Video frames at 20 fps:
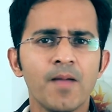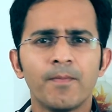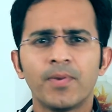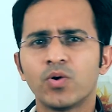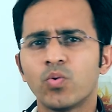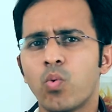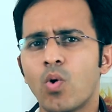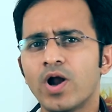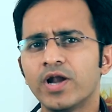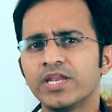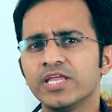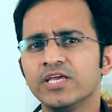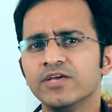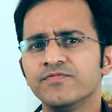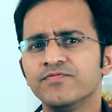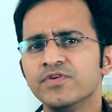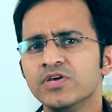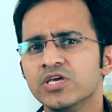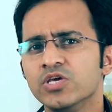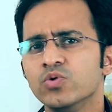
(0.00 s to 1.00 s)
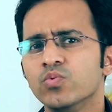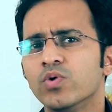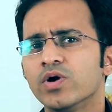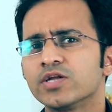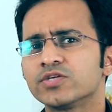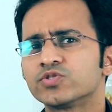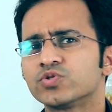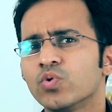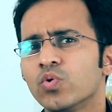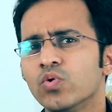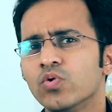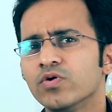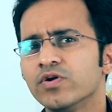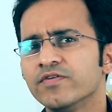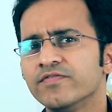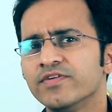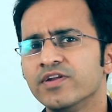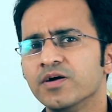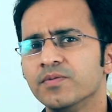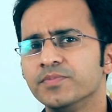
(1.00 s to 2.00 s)
But what if you are a solo
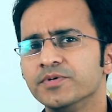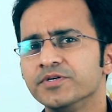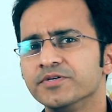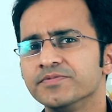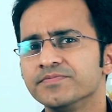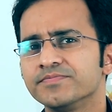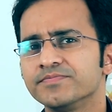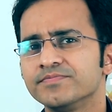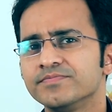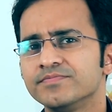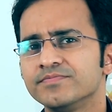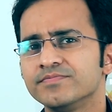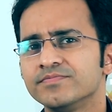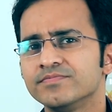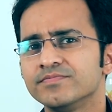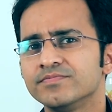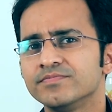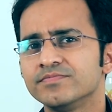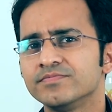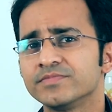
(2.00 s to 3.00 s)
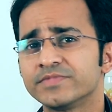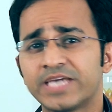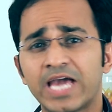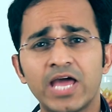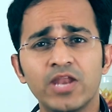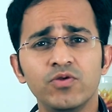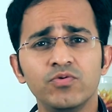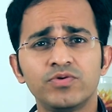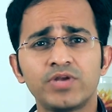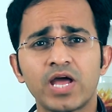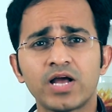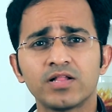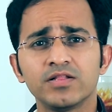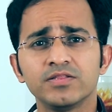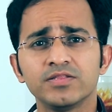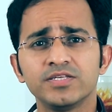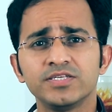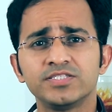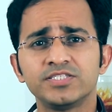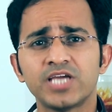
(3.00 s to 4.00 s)
developer? Can you
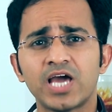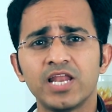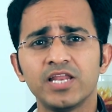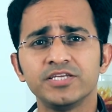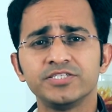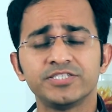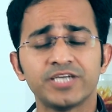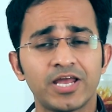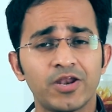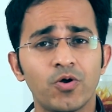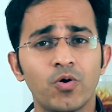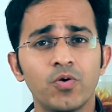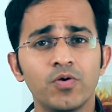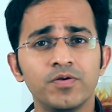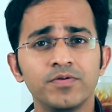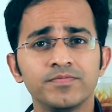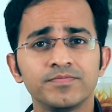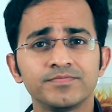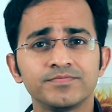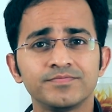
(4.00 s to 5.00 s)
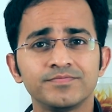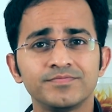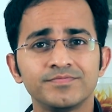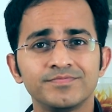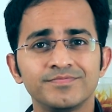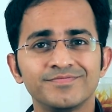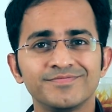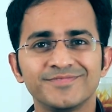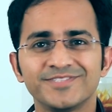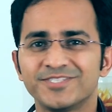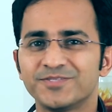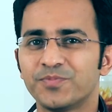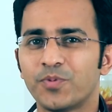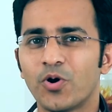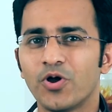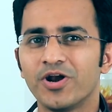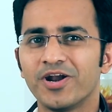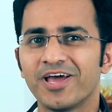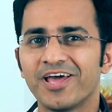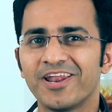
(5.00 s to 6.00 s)
tackle this challenge alone?
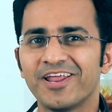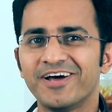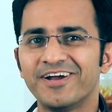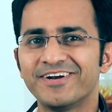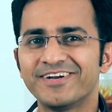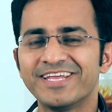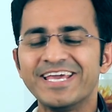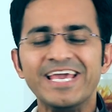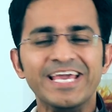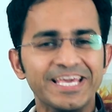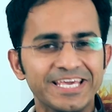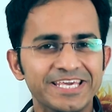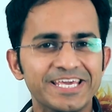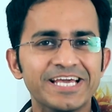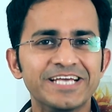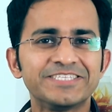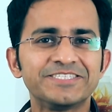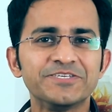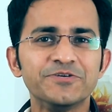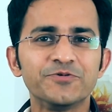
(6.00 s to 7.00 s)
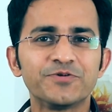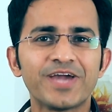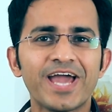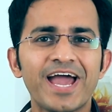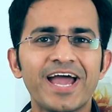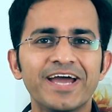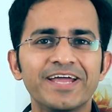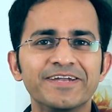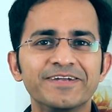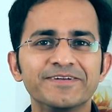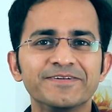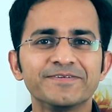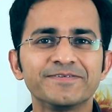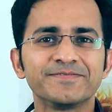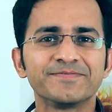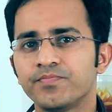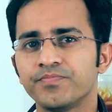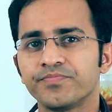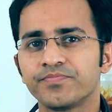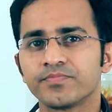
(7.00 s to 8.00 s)
Spoiler alert, yes, you can.
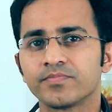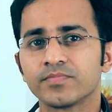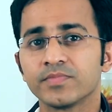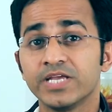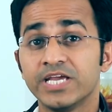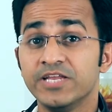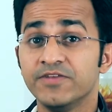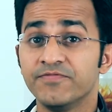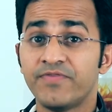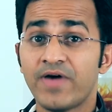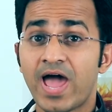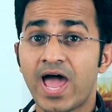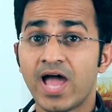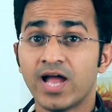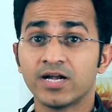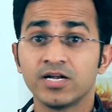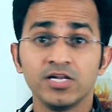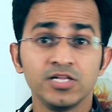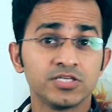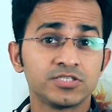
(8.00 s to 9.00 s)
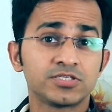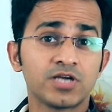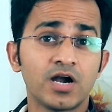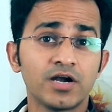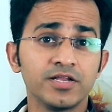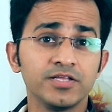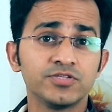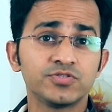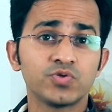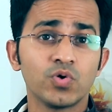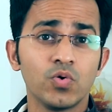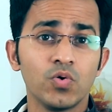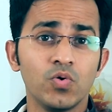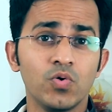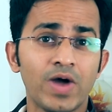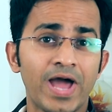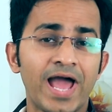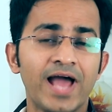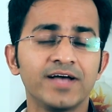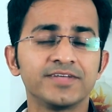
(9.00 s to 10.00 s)
In fact, starting
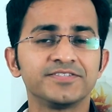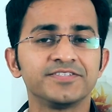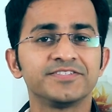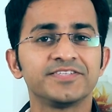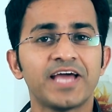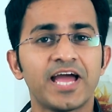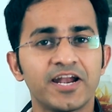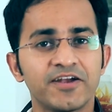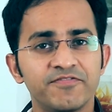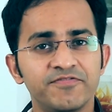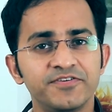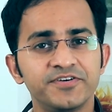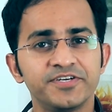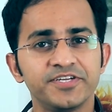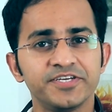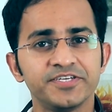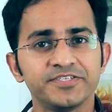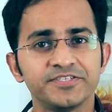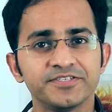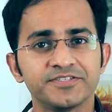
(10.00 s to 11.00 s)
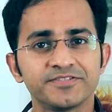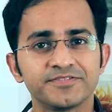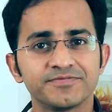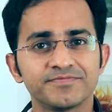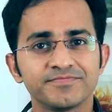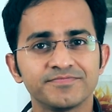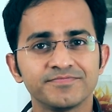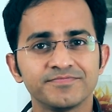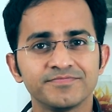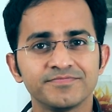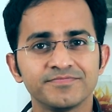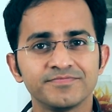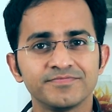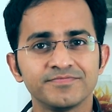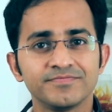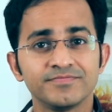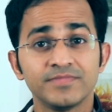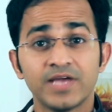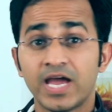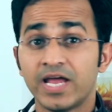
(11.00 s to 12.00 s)
solo has its advantages.
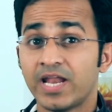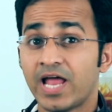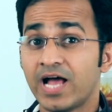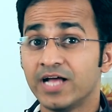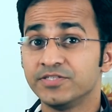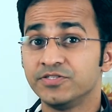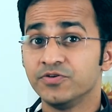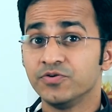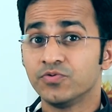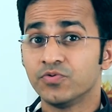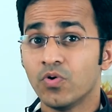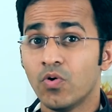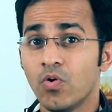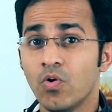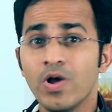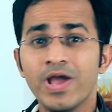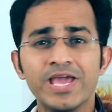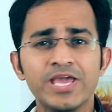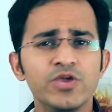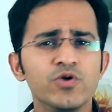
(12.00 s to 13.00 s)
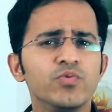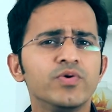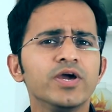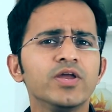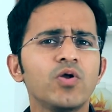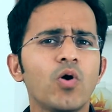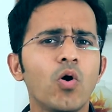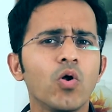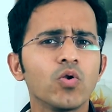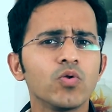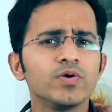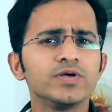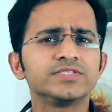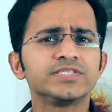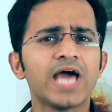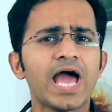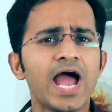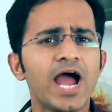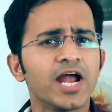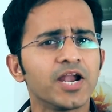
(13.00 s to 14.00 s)
And as you grow, you can always
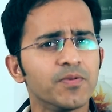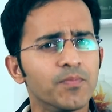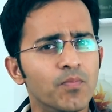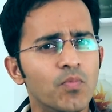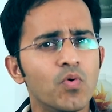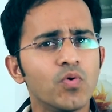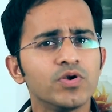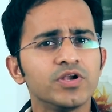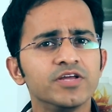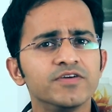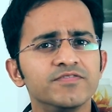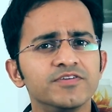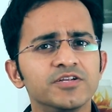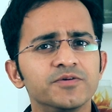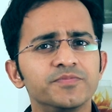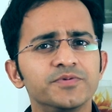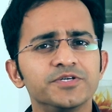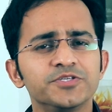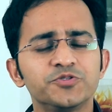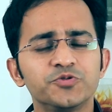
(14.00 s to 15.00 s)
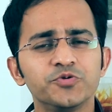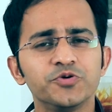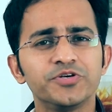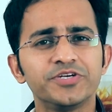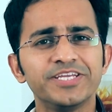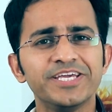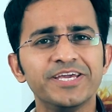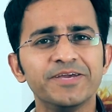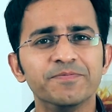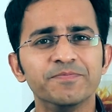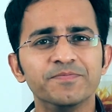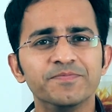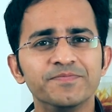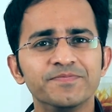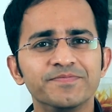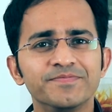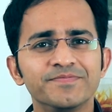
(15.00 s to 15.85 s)
add more developers to your team.